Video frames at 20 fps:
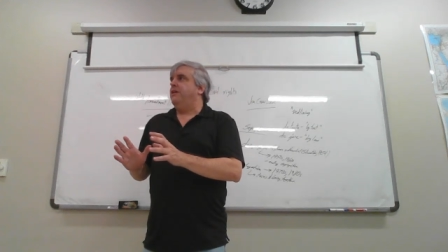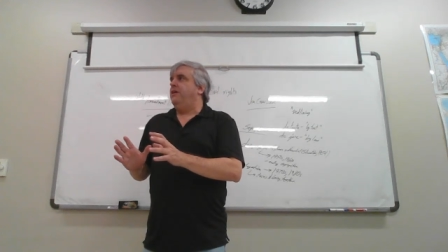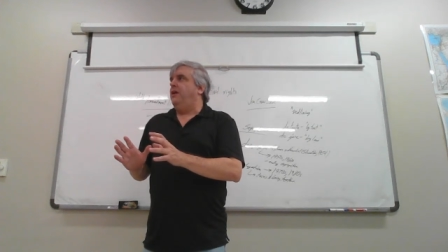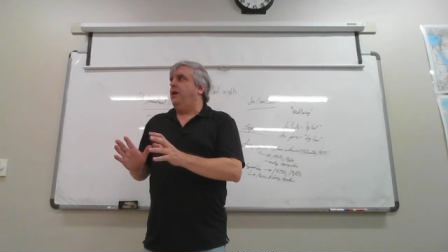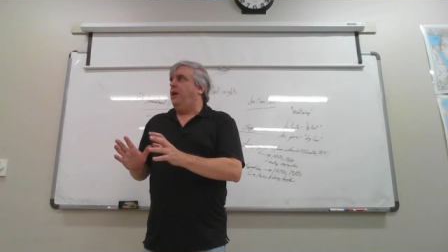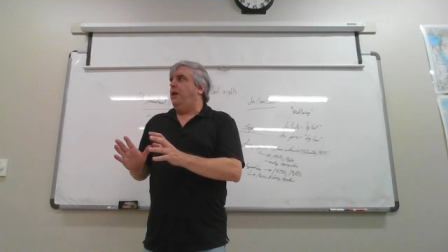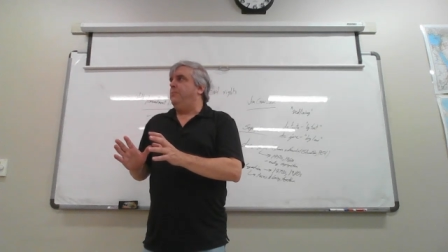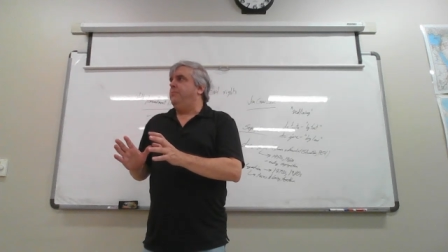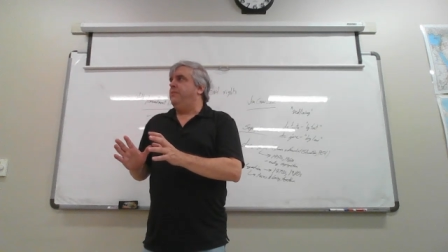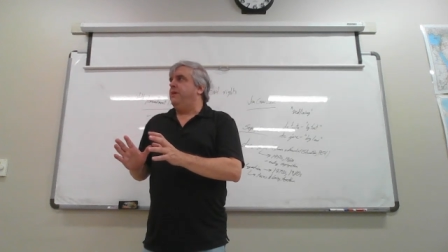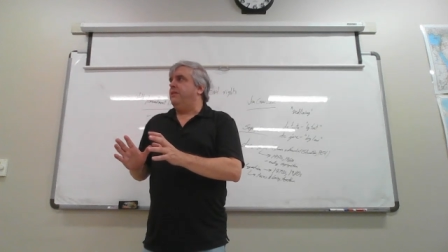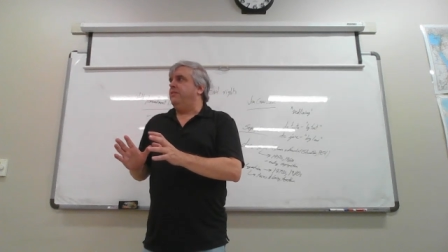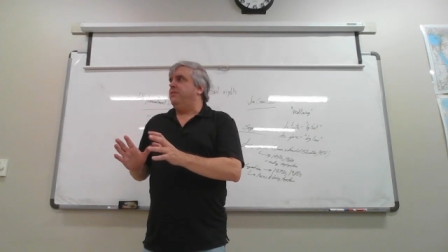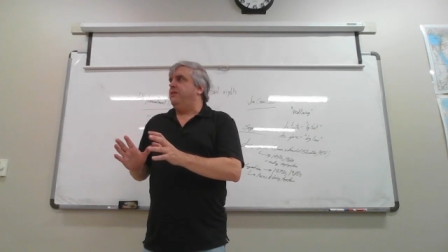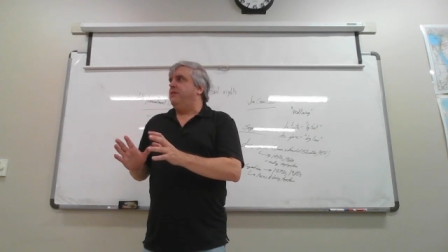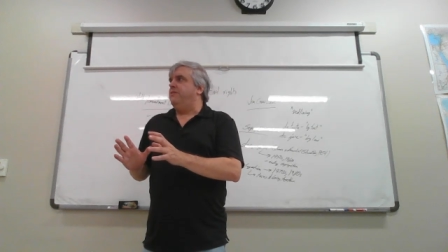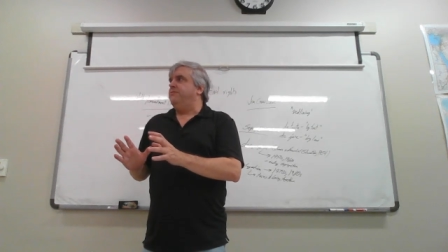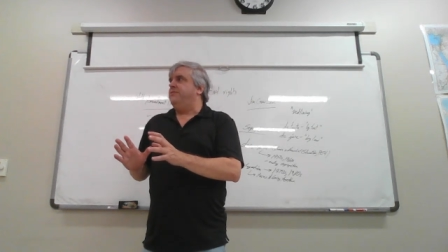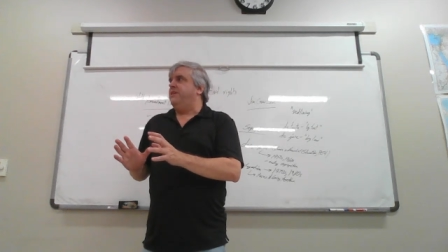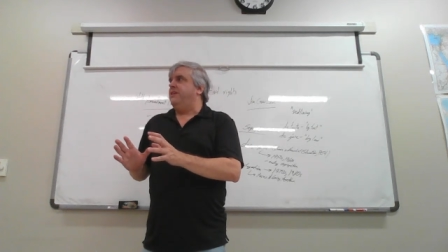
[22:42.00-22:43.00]
um, they
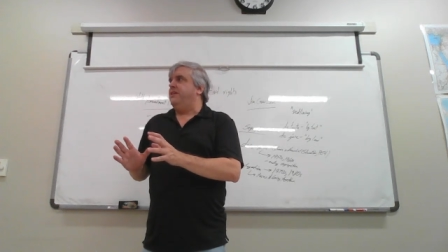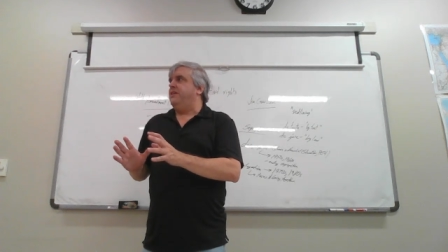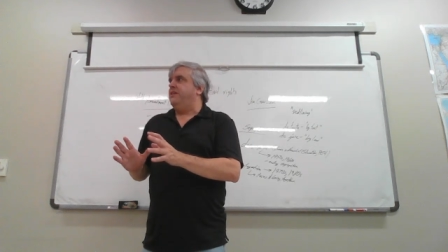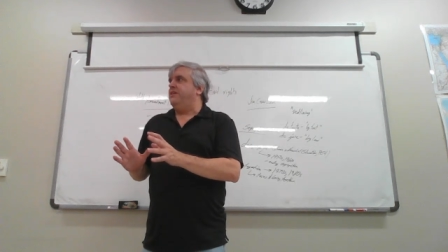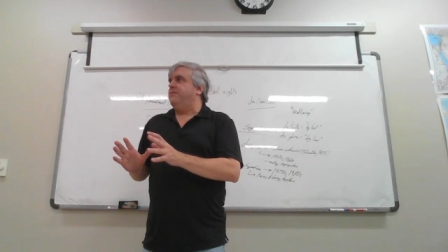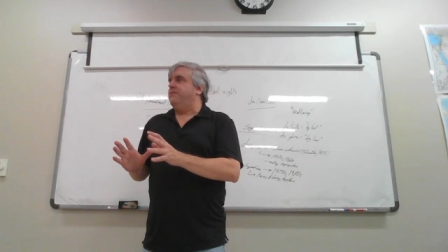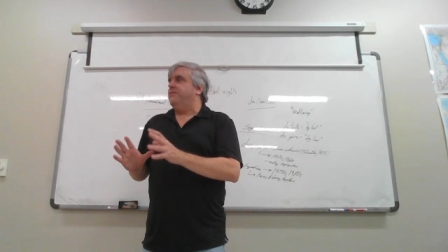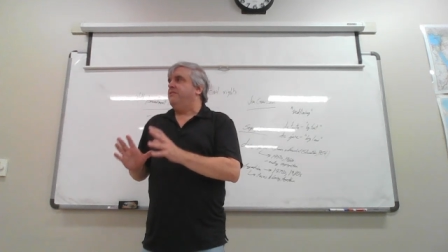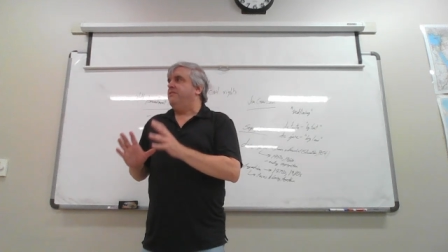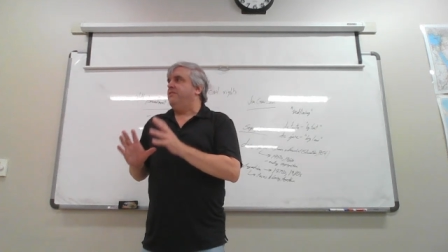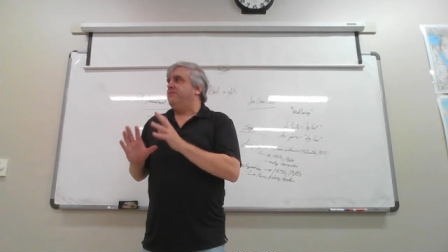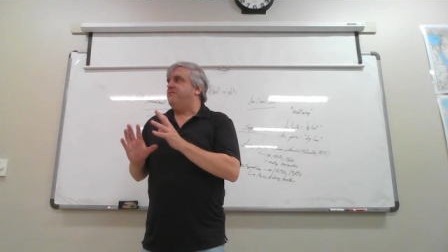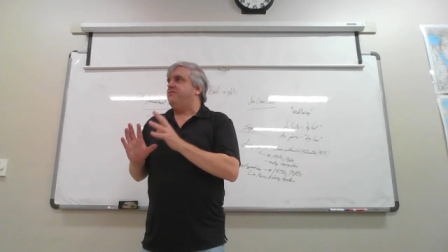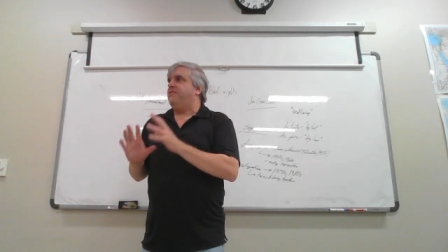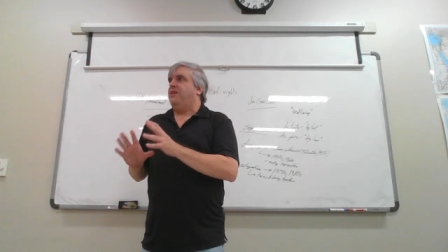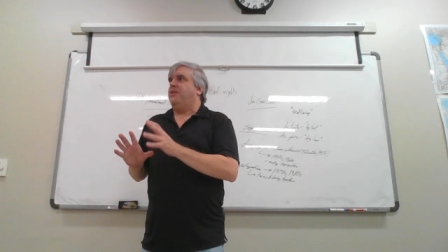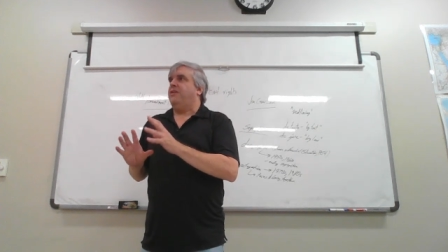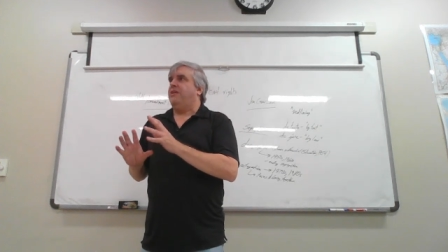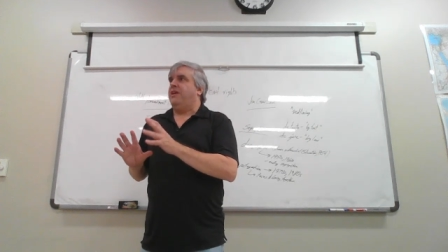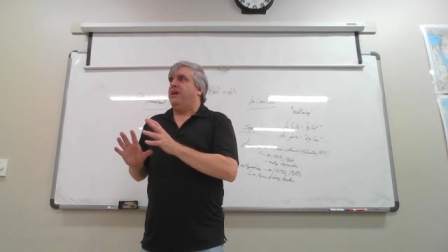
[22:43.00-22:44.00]
lived in
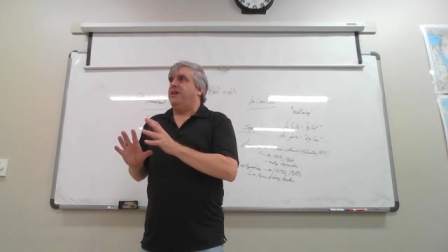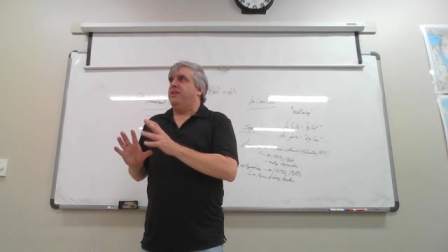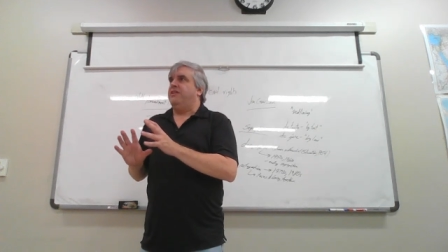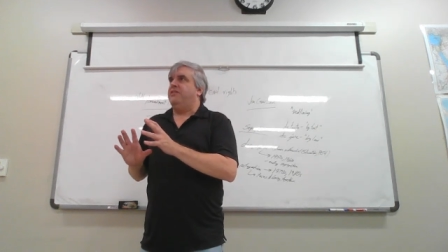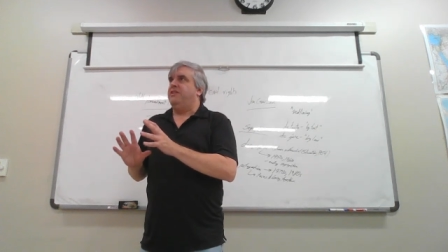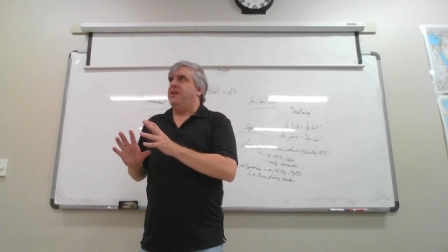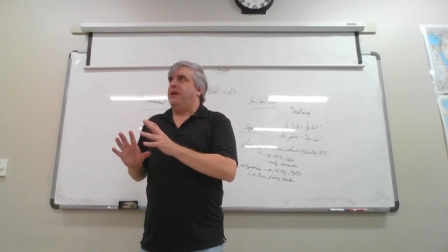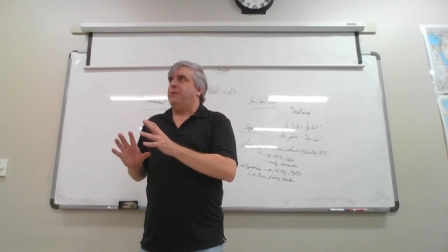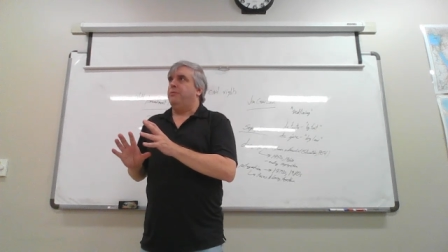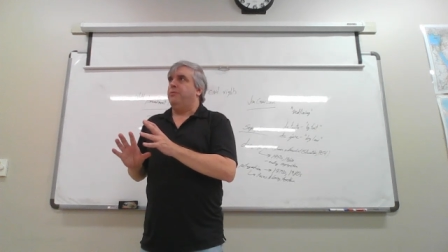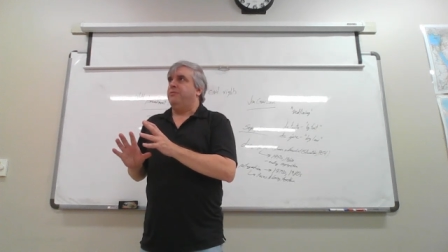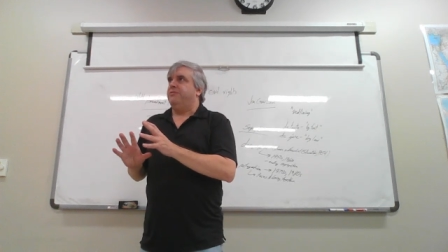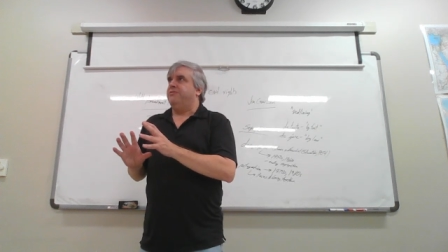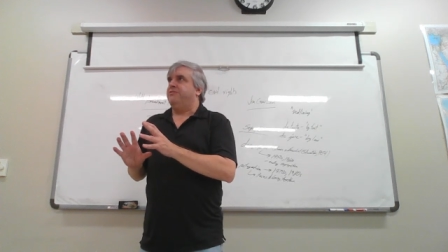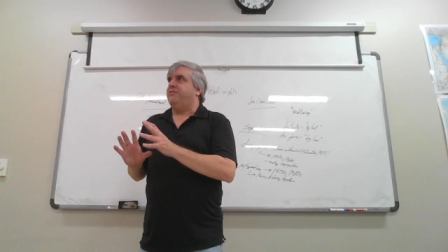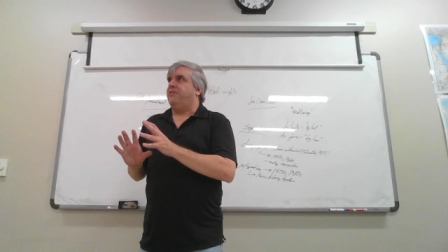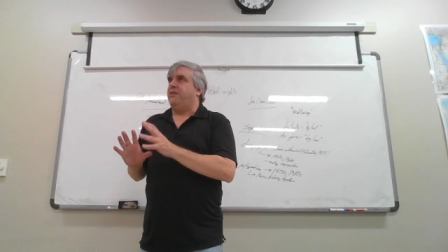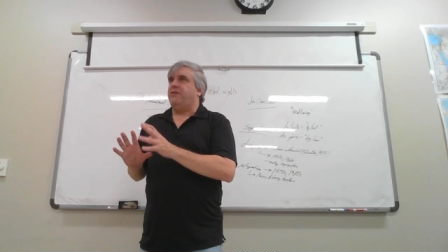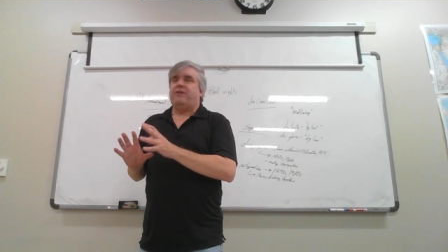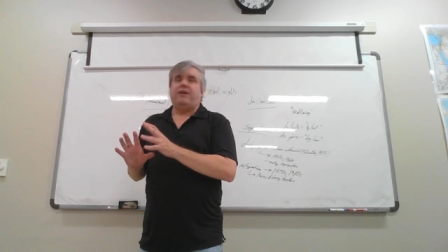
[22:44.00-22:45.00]
segregated neighborhoods,
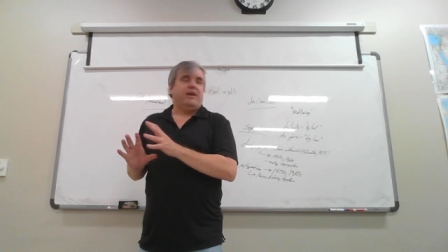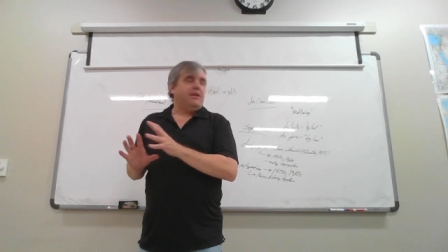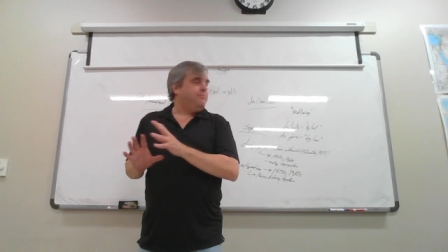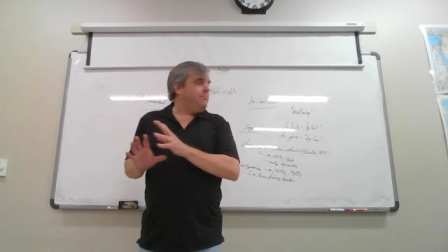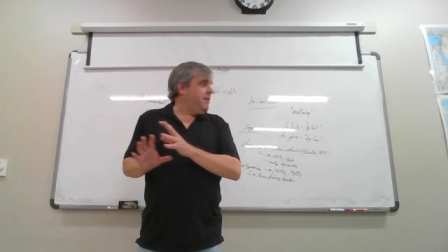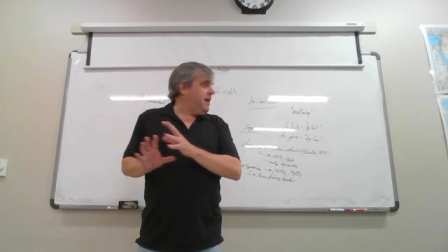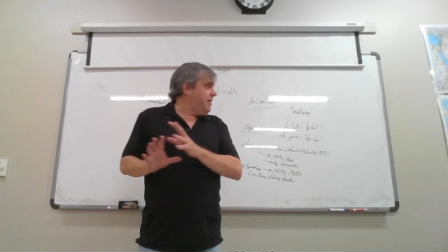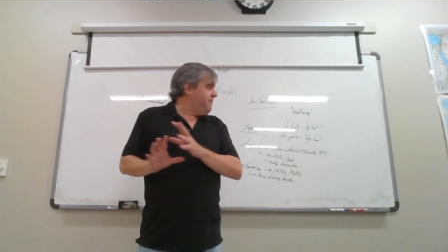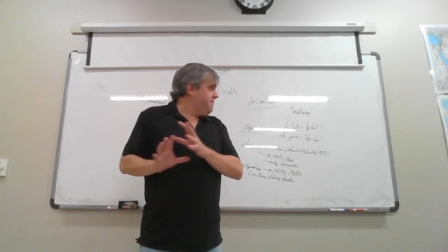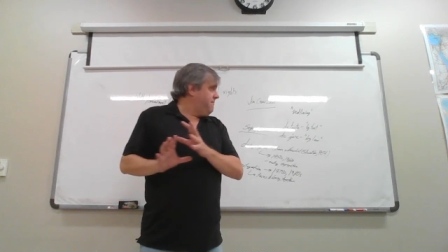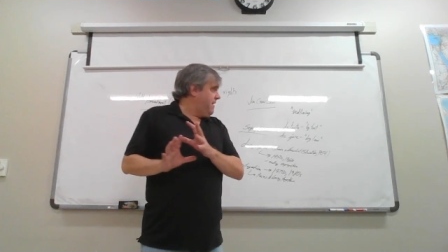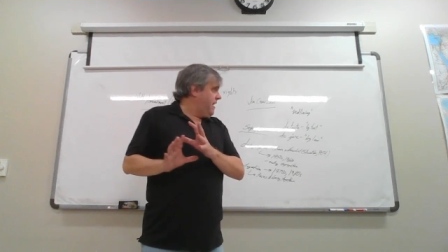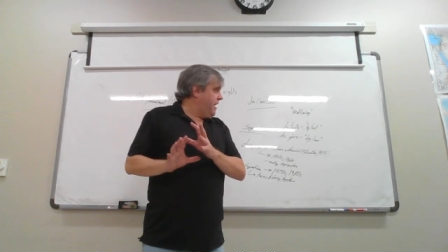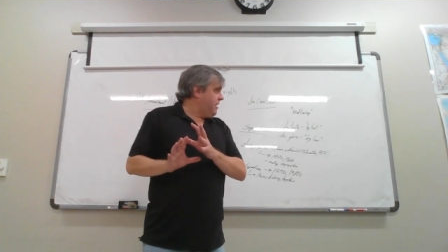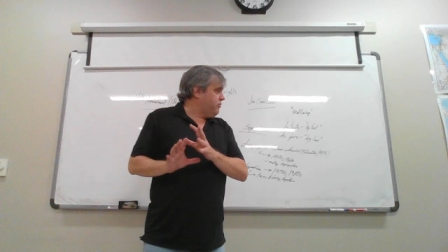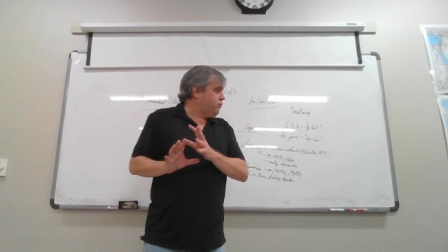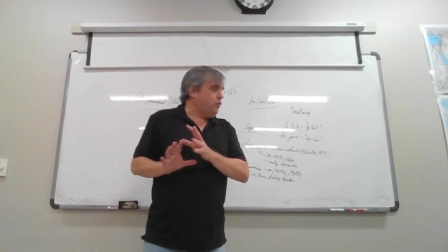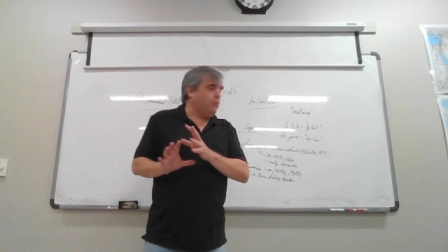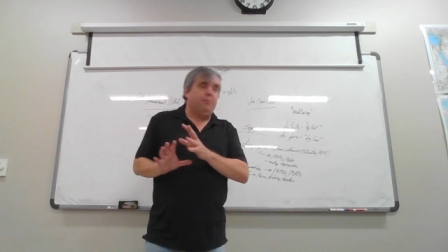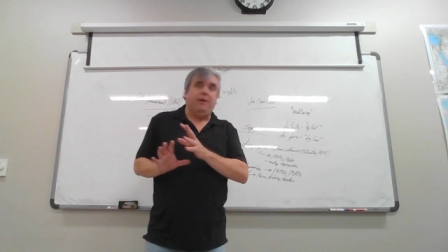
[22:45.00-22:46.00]
segregated by
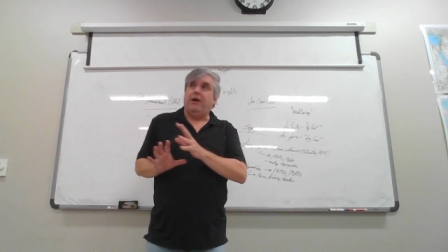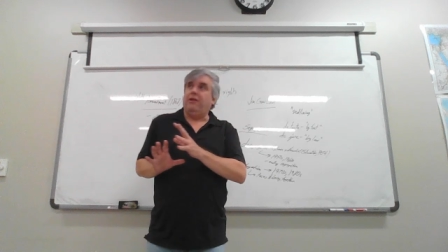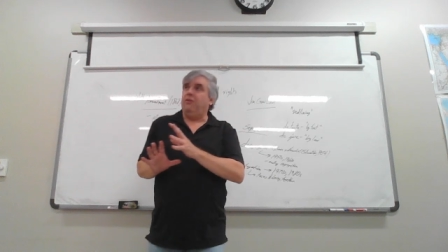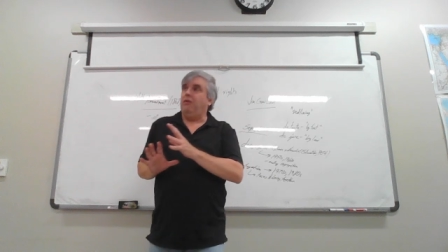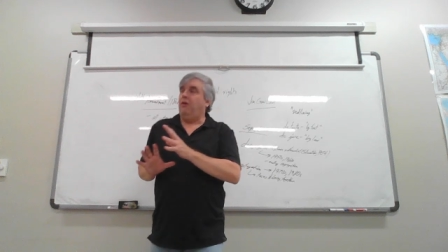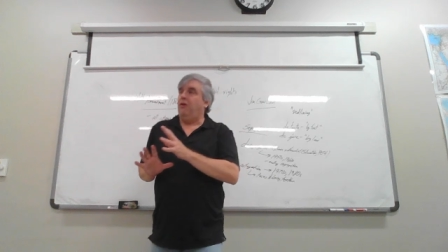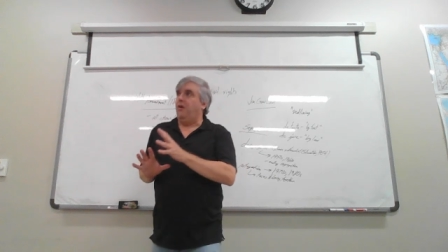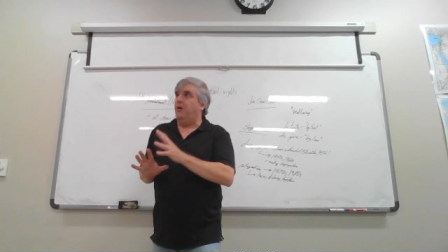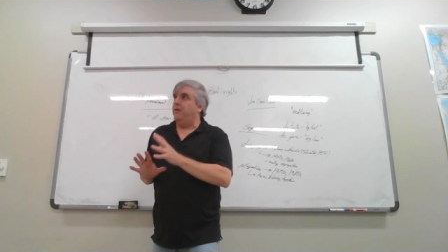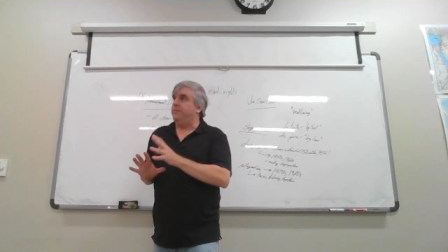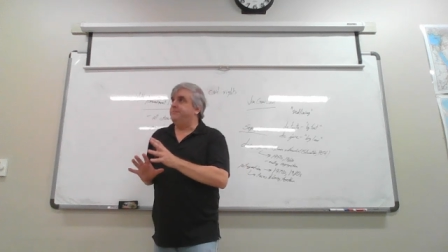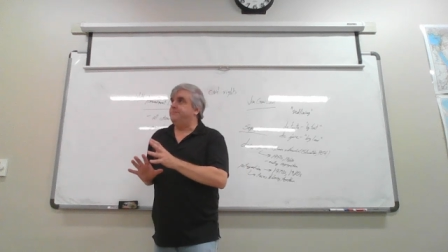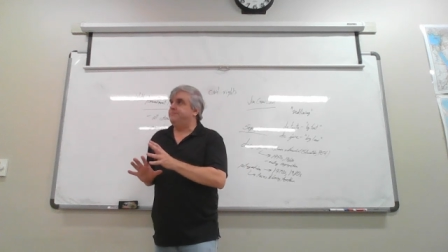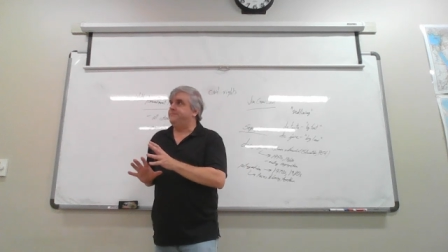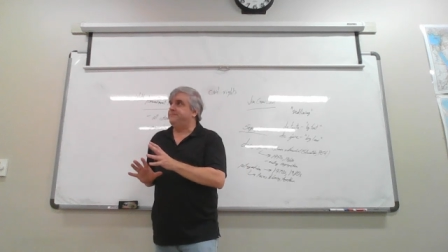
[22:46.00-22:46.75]
fact or by law.